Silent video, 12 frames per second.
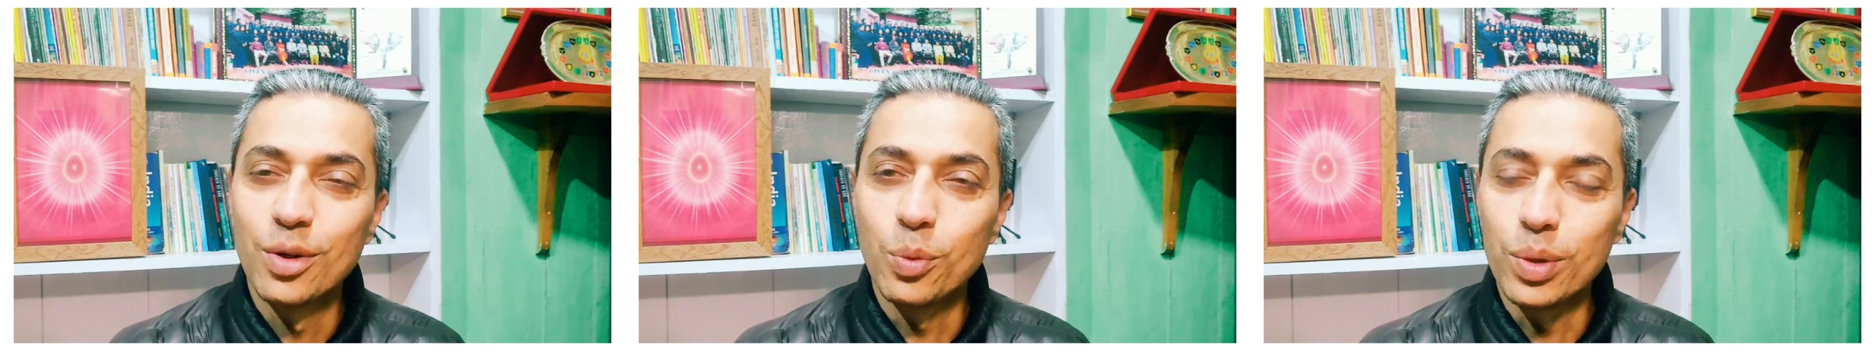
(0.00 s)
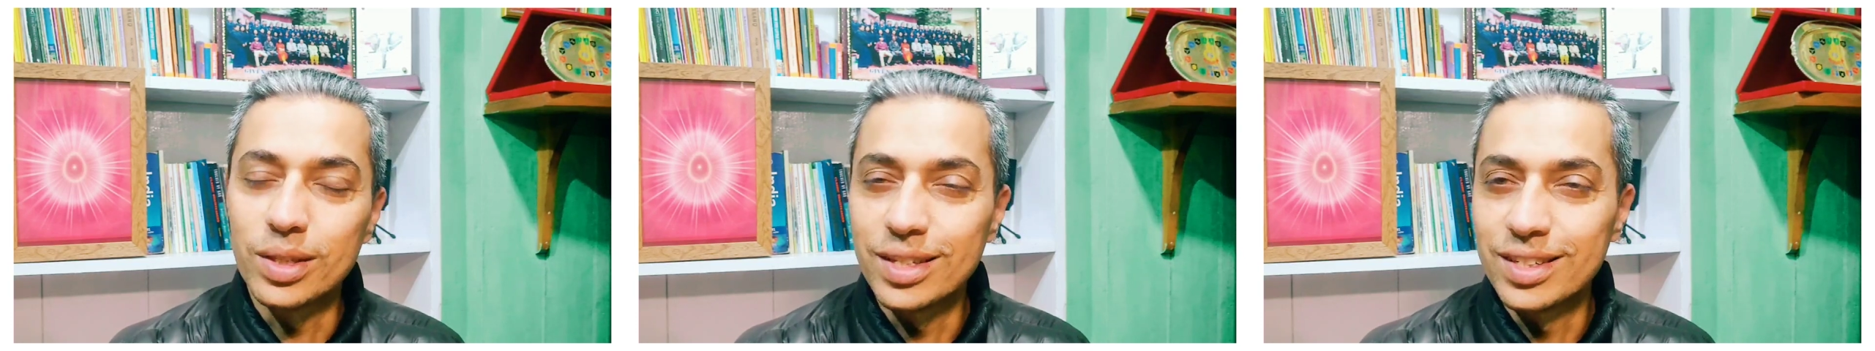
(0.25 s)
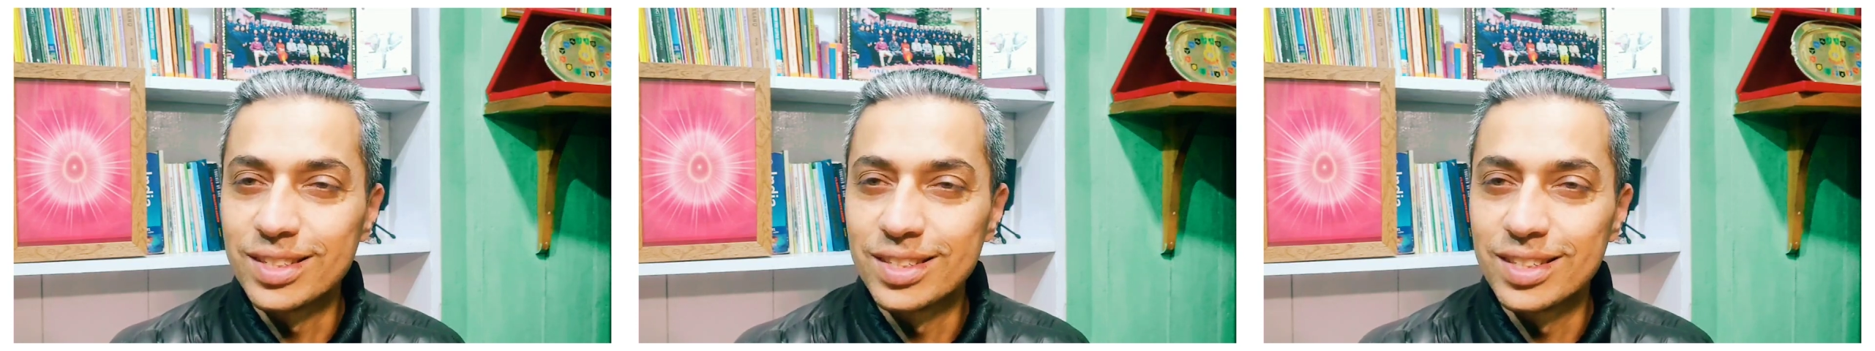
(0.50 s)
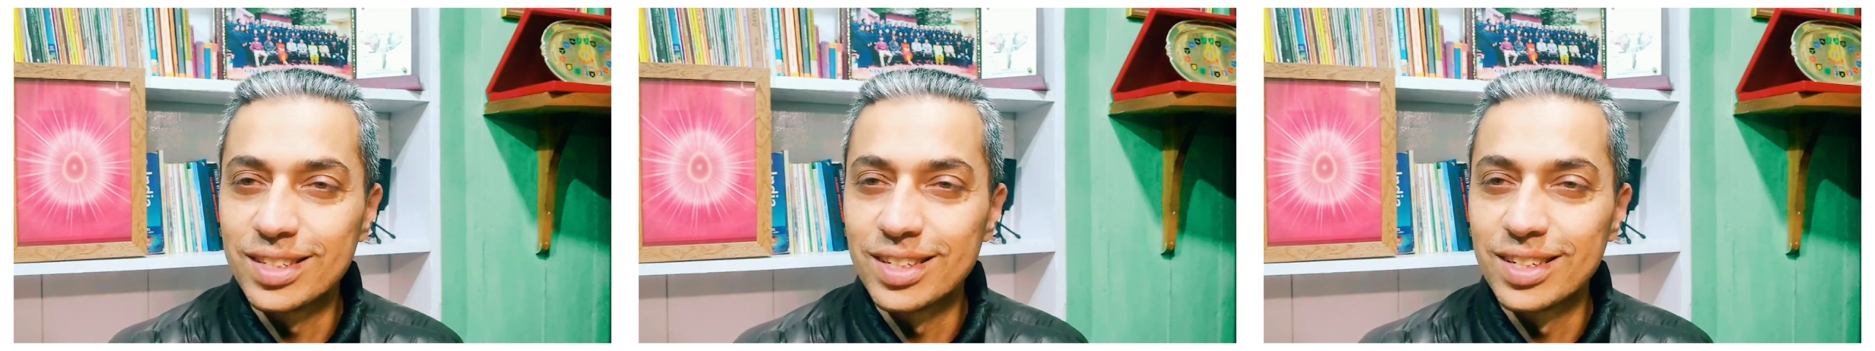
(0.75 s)
With
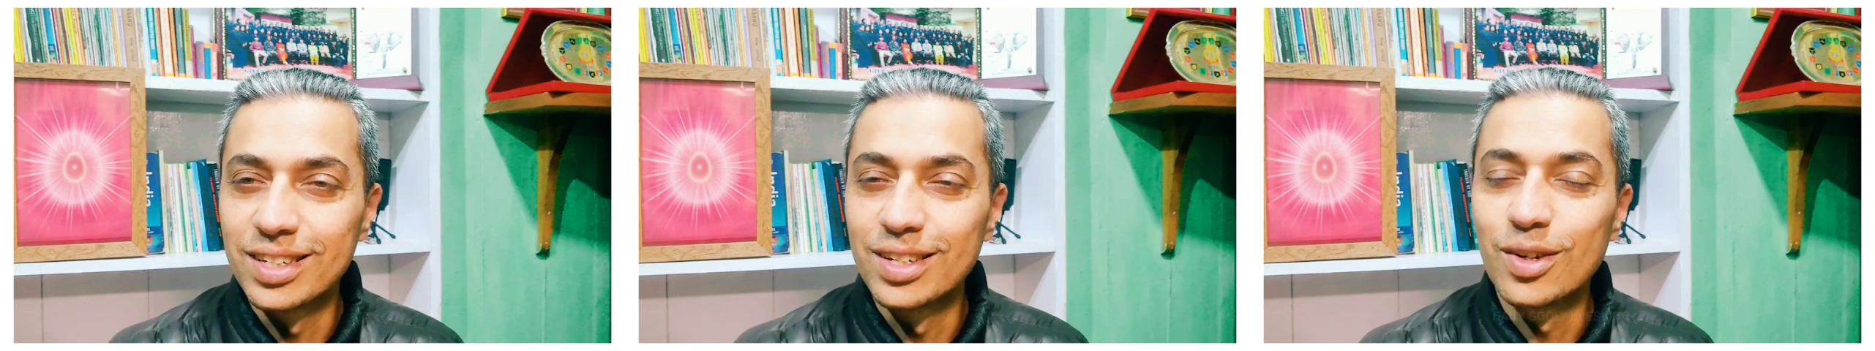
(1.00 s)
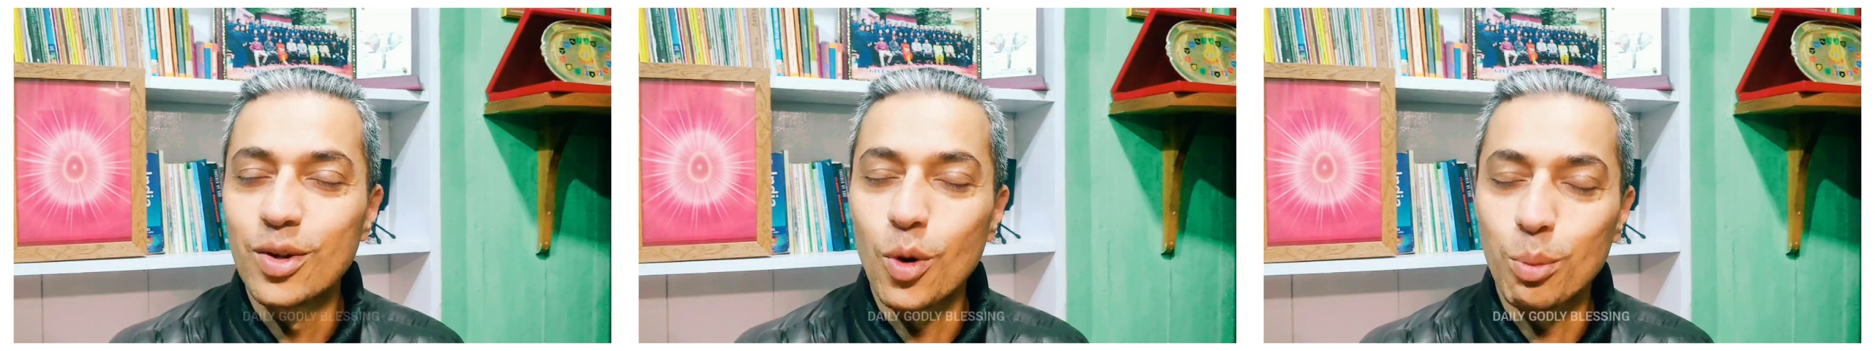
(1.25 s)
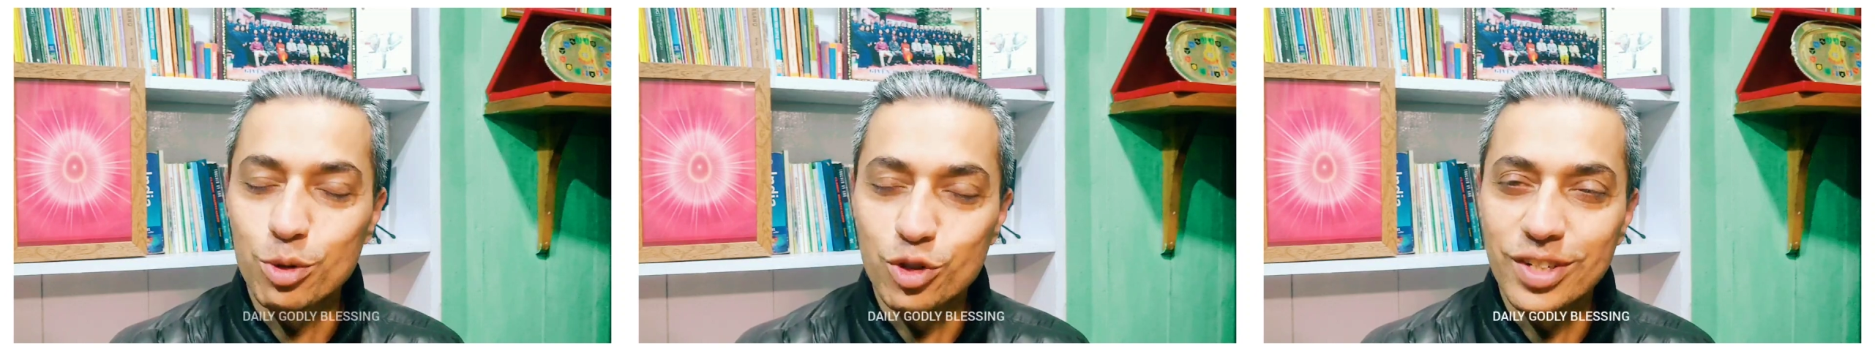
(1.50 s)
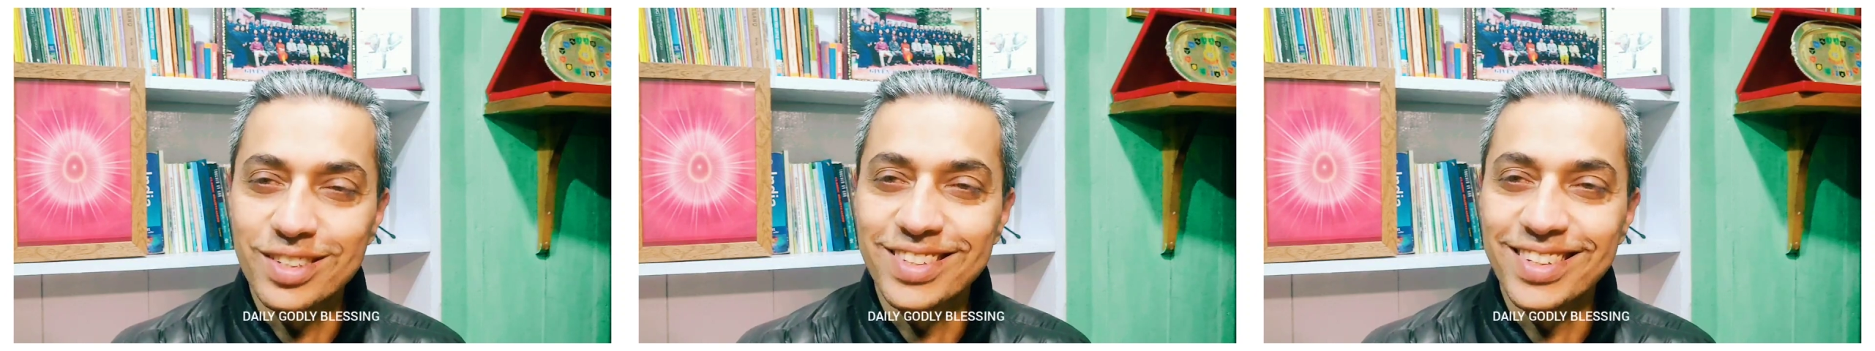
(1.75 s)
this, Om
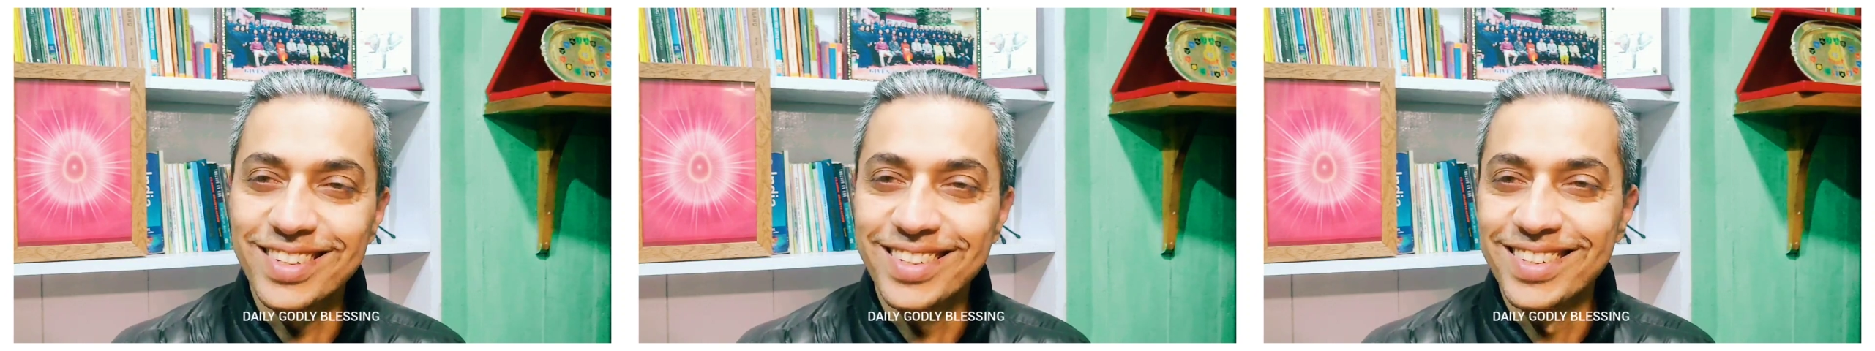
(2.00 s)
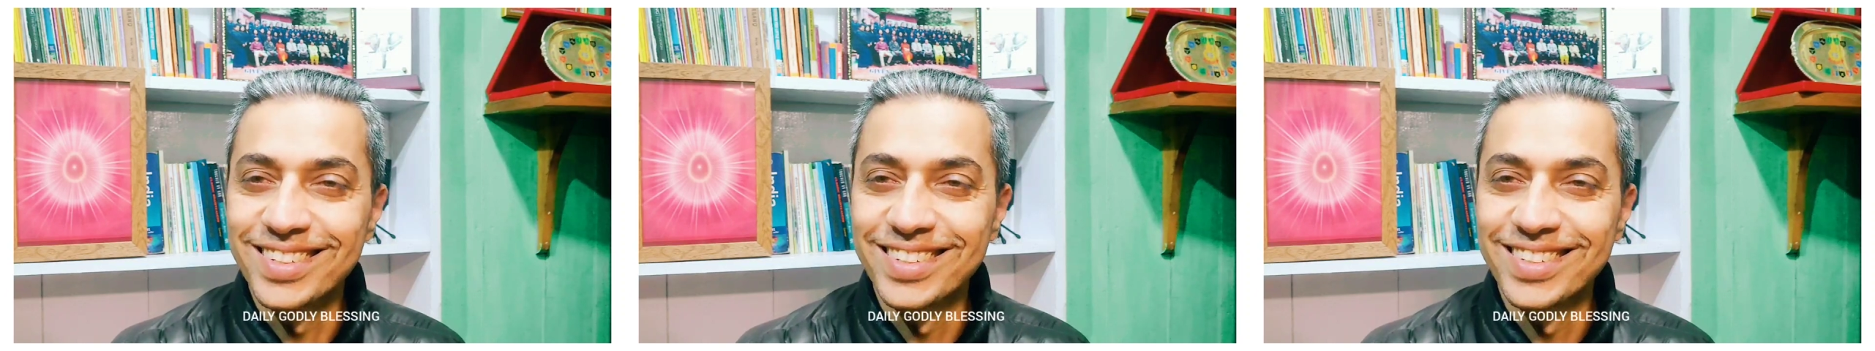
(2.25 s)
Shanti.